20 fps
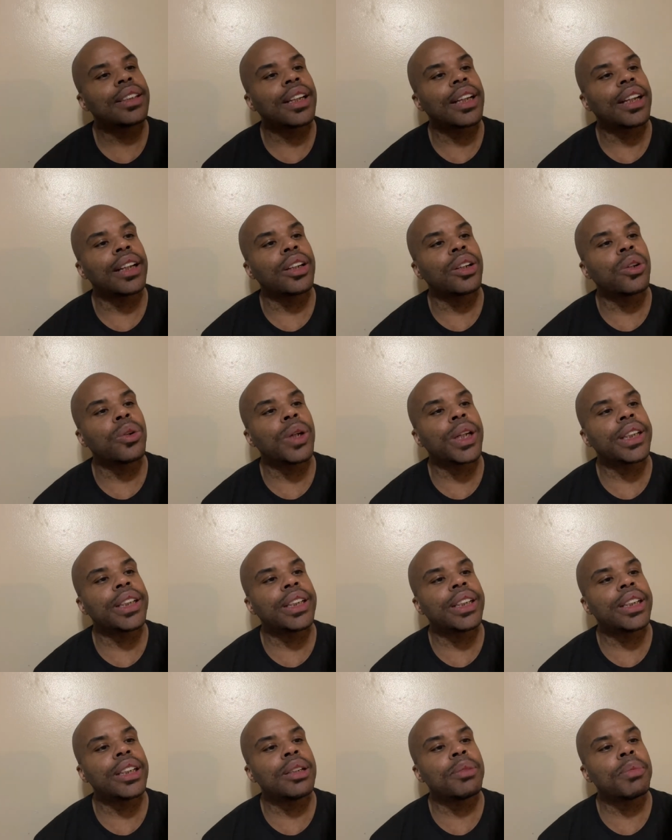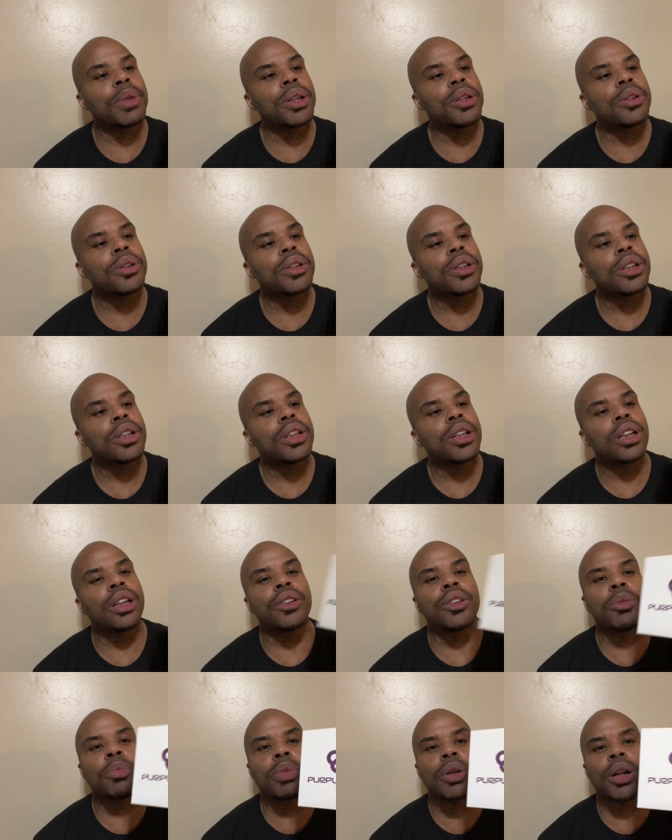and a quick demo of
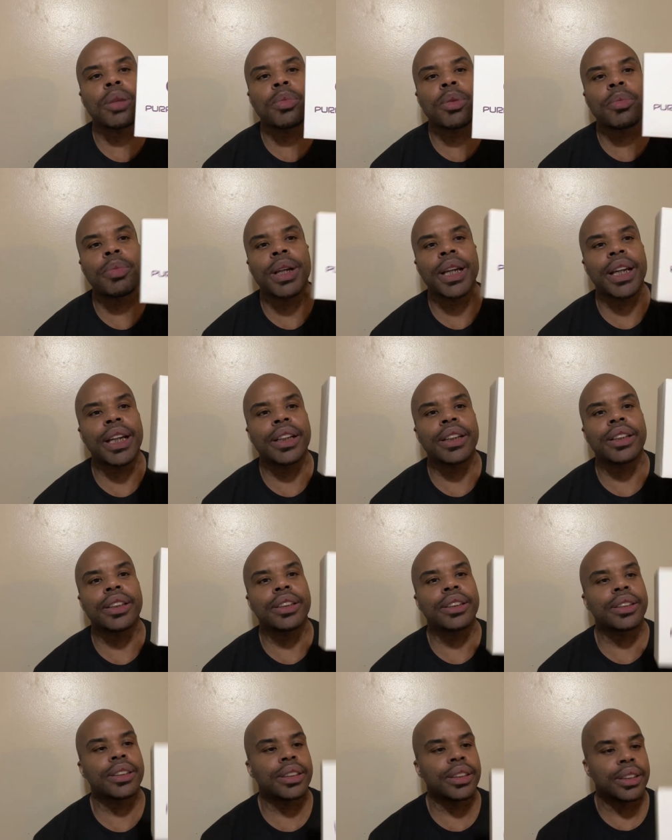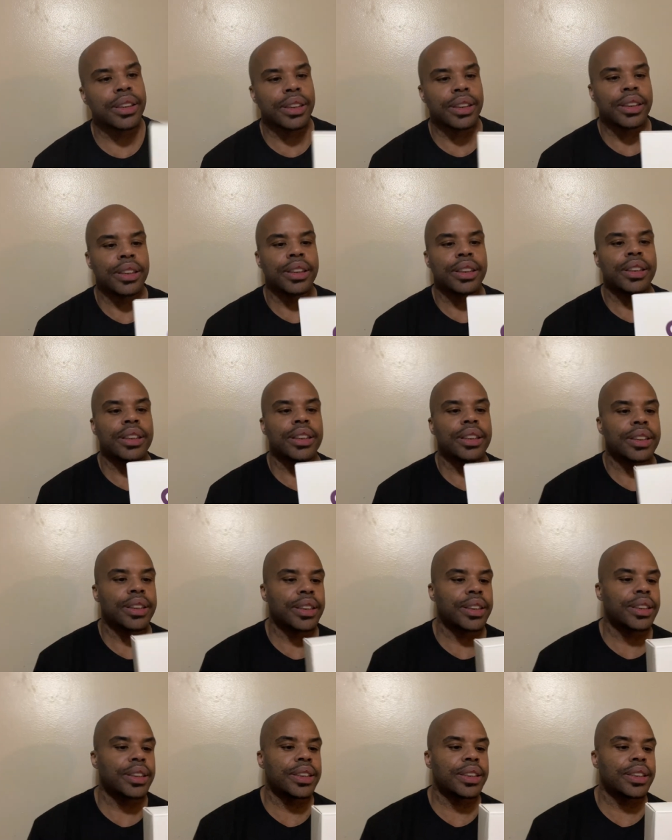the Purple Panda.
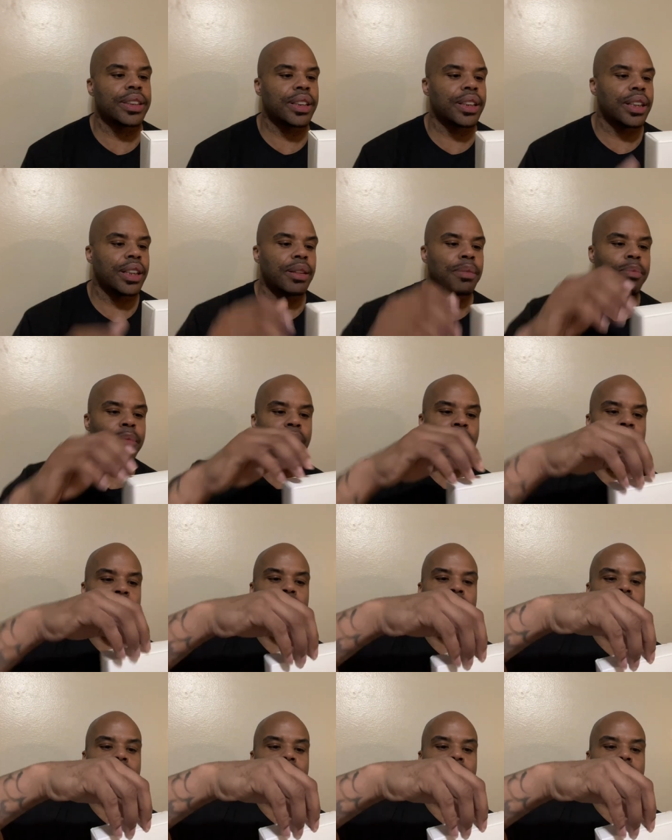This is a mic.